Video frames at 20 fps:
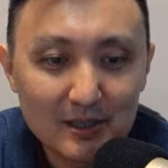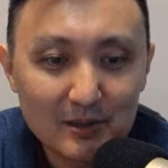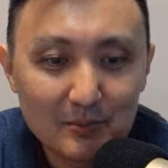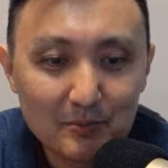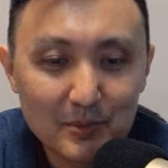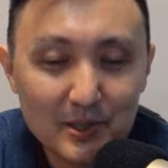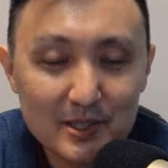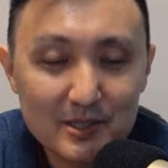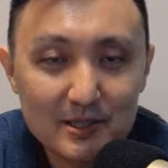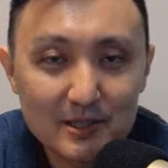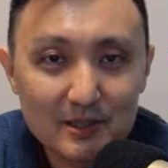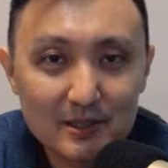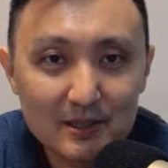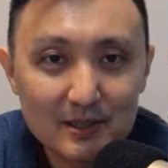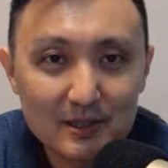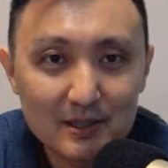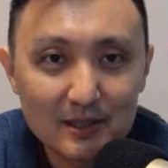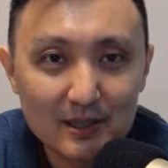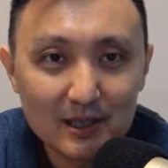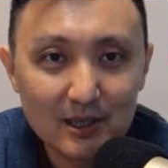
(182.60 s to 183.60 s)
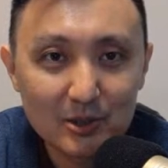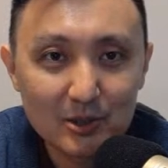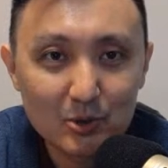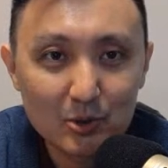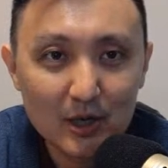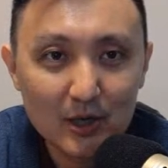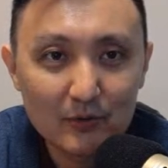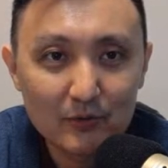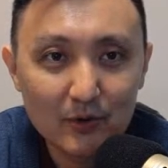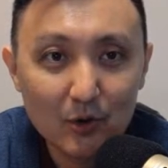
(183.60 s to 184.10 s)
President
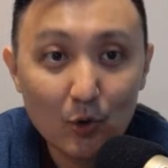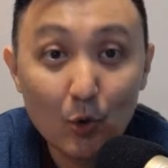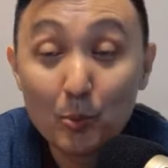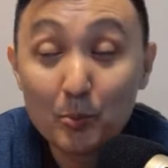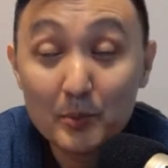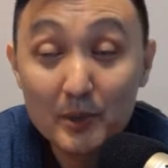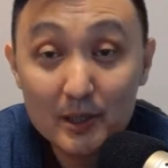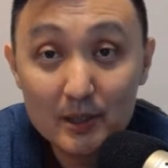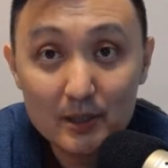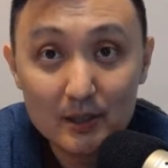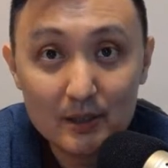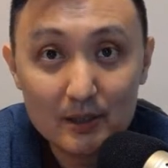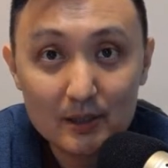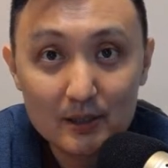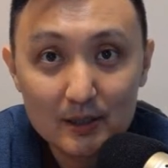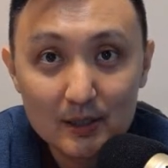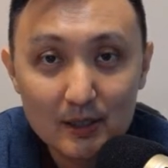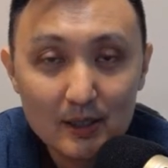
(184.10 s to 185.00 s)
Tokayev omitted